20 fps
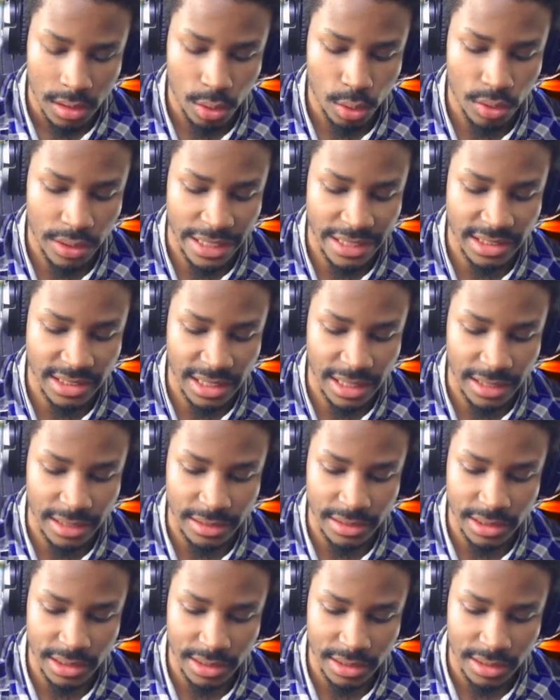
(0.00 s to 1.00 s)
Oh, nice
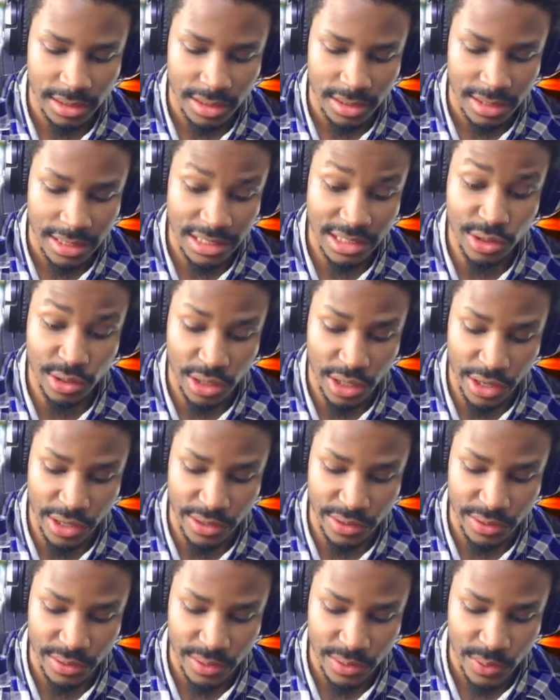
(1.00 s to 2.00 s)
dodge. It's gonna
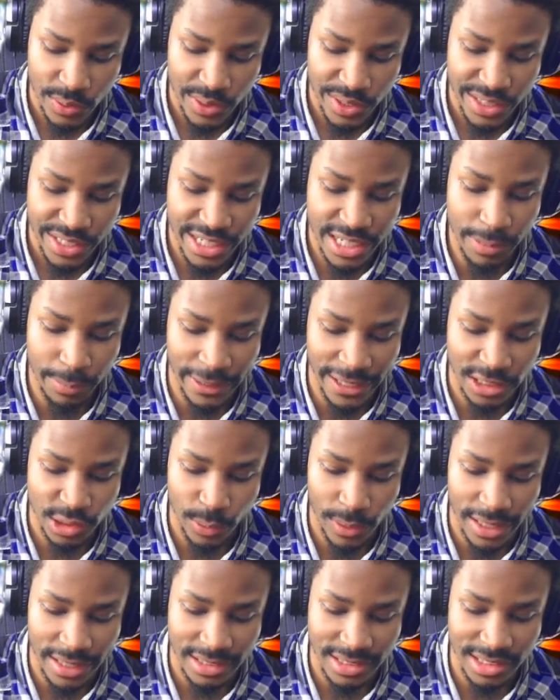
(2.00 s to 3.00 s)
hurt. Q blast
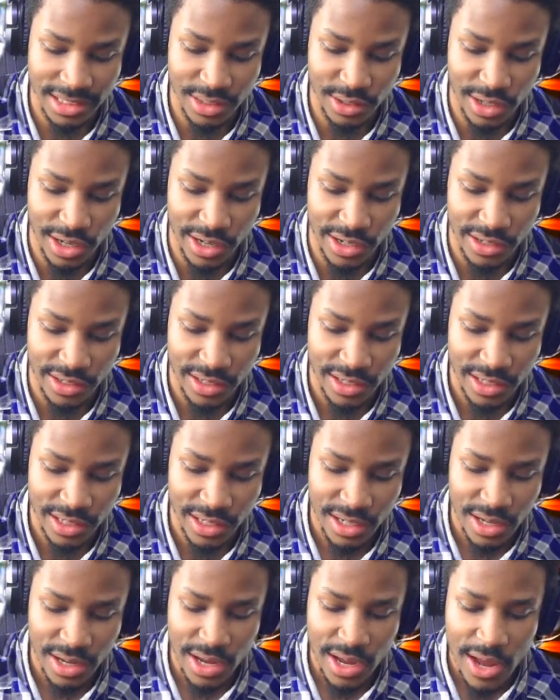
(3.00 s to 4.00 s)
wise, it's gonna hurt.
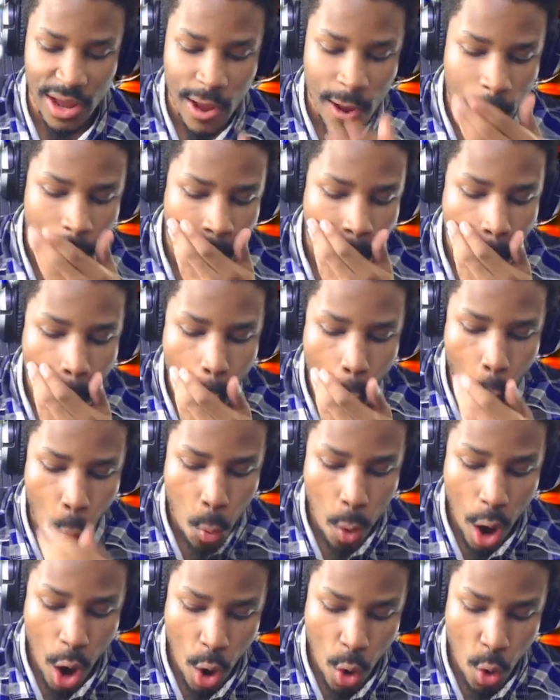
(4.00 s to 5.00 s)

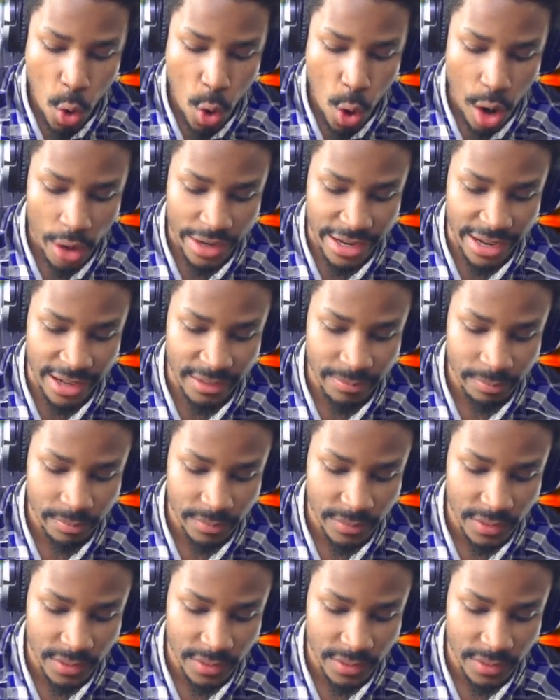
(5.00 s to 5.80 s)
Woo! Okay.